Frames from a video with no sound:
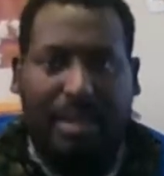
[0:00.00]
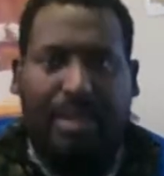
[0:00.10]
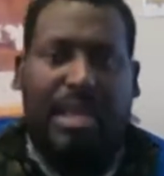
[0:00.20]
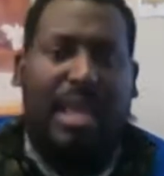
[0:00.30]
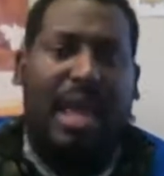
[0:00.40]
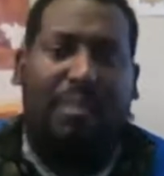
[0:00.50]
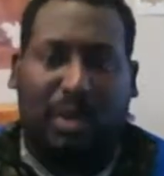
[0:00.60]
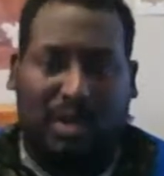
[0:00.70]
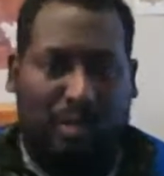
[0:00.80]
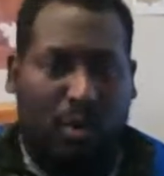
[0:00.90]

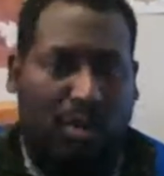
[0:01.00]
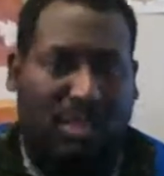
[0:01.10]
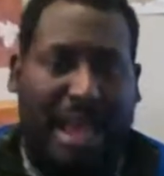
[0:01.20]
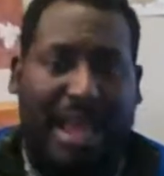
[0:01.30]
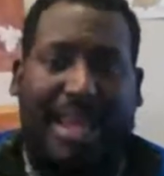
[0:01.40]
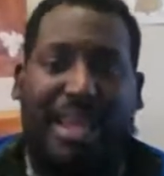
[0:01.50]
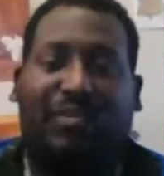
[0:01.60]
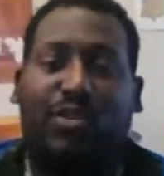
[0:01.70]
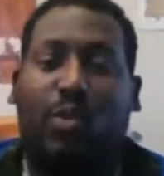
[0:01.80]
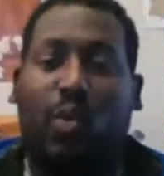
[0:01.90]
L'important pour ça. And
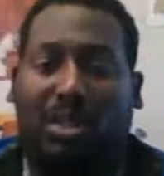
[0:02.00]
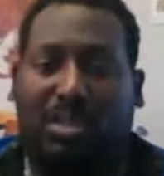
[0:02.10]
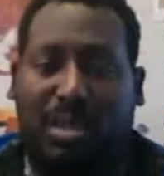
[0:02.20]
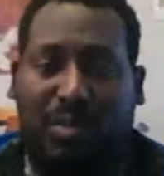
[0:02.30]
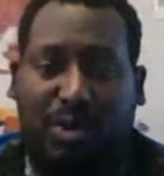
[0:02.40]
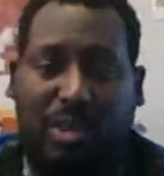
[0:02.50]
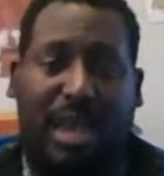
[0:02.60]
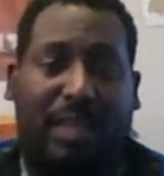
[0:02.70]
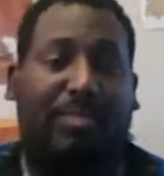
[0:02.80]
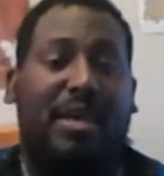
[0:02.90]
if you want to
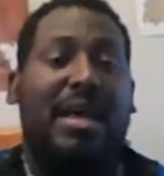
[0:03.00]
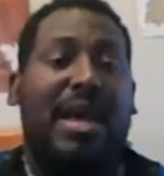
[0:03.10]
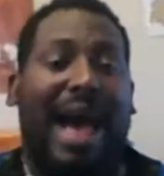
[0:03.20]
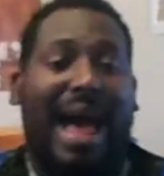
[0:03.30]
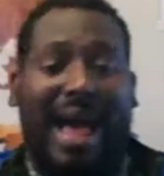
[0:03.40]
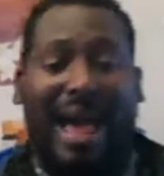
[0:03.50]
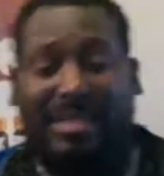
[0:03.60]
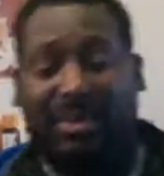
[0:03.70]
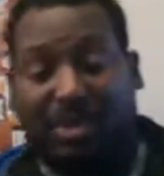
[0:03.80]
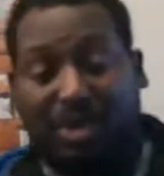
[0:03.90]
communicate
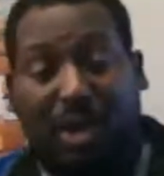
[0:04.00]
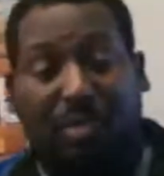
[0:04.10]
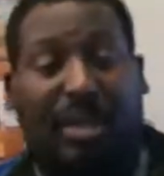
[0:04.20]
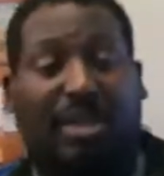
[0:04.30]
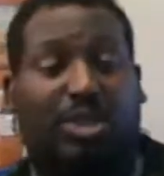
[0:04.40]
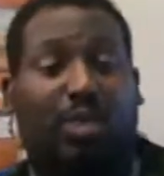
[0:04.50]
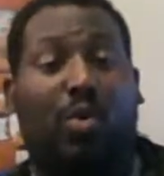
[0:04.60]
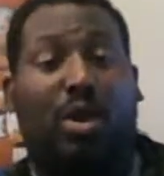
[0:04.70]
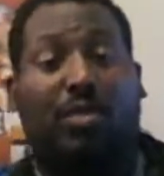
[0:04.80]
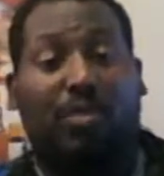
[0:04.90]
as a result because you
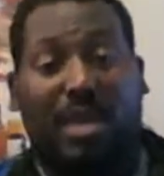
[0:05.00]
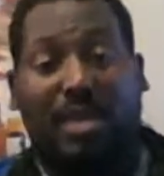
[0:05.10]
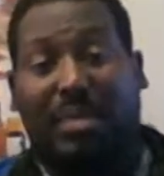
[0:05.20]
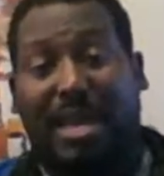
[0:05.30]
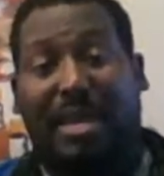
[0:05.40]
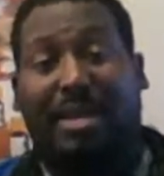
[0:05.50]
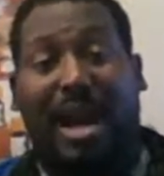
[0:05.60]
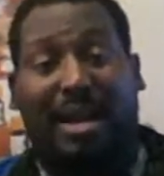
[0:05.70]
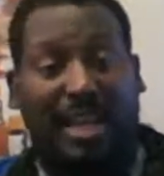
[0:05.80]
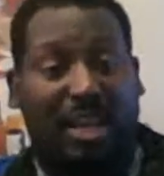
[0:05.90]
want to really be
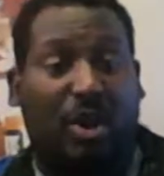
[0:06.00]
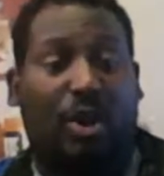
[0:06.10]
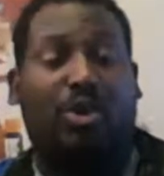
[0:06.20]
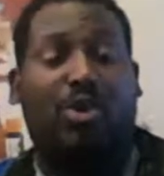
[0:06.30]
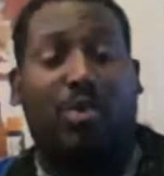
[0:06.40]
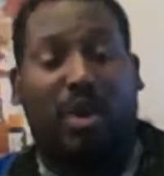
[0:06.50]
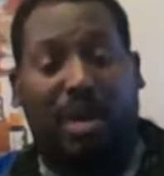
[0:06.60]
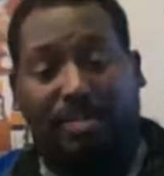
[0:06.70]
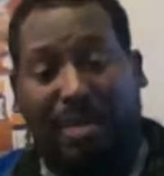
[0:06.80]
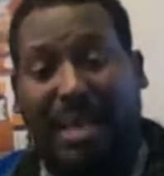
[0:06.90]
incognito or you want
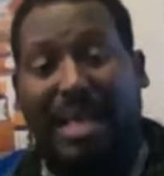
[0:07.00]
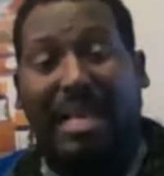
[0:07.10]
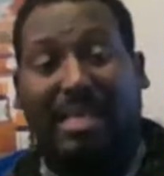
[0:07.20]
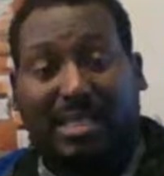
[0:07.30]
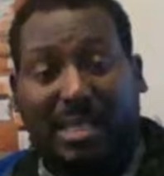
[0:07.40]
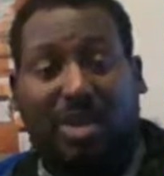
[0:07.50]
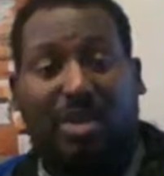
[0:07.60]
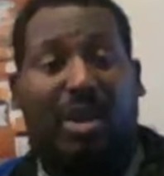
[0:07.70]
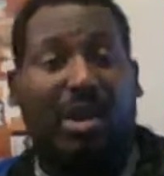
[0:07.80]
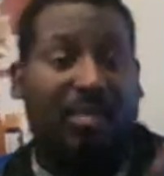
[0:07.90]
to be
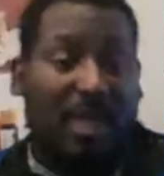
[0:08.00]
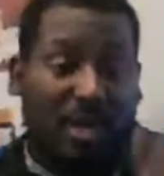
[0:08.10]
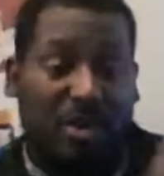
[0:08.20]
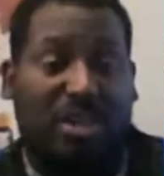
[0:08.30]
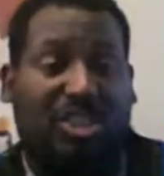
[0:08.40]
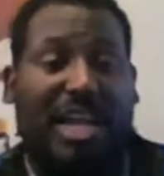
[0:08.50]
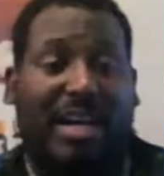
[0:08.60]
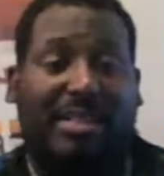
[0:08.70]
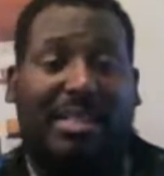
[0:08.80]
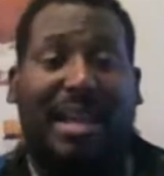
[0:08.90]
secure, you could
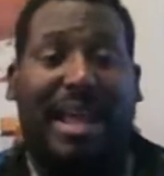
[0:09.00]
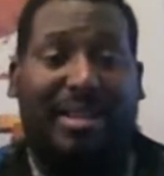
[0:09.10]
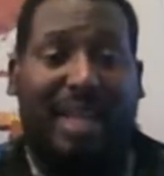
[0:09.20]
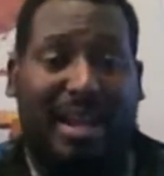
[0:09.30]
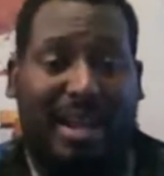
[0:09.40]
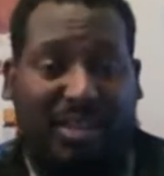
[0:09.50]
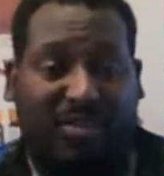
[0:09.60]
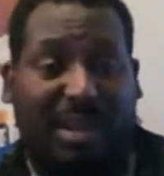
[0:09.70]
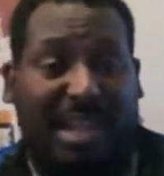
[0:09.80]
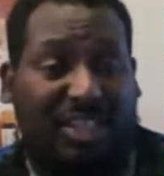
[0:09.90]
check us out at
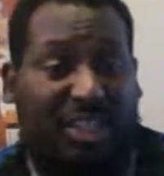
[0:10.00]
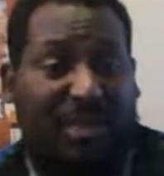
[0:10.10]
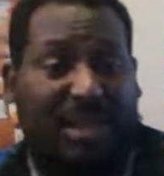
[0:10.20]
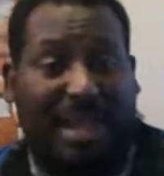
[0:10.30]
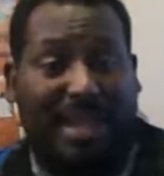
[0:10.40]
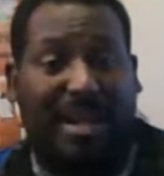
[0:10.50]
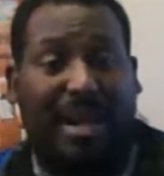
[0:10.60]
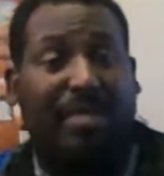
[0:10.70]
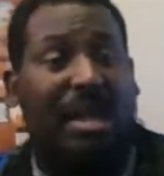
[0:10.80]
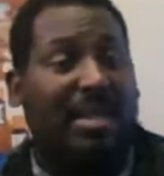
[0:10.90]

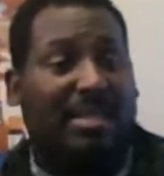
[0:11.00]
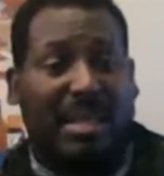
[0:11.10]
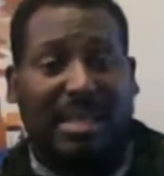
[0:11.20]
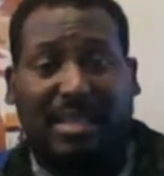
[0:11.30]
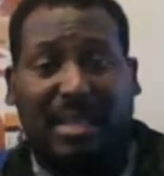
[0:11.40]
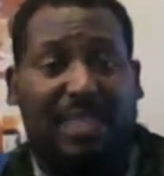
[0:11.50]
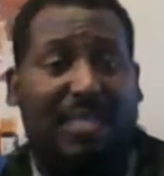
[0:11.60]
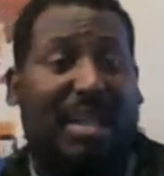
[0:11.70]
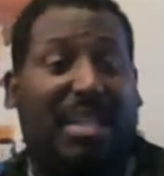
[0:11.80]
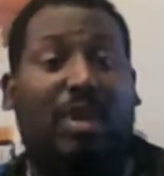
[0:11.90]
darknatural@gmail.com. Send us an
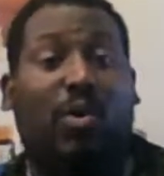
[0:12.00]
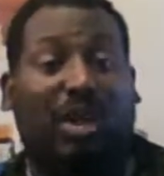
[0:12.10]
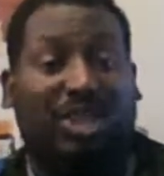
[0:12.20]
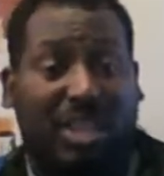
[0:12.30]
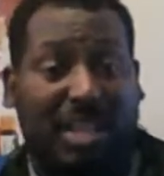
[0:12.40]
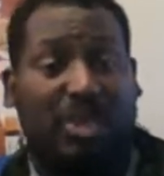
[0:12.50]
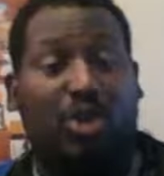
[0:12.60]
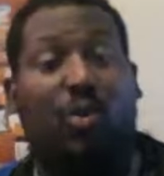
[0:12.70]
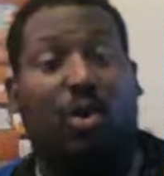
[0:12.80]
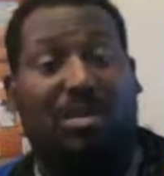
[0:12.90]
email, any question that
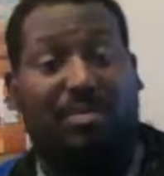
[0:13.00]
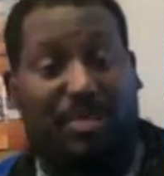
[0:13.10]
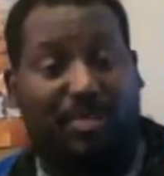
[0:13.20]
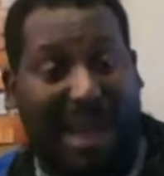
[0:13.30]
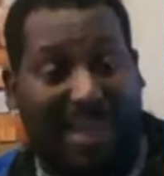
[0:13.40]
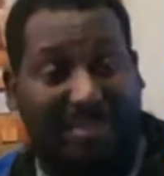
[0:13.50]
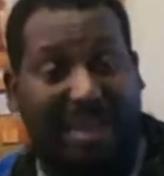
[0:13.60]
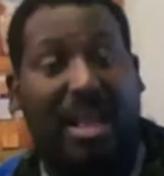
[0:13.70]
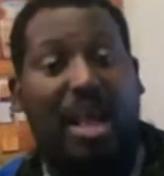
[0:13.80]
you want to be private.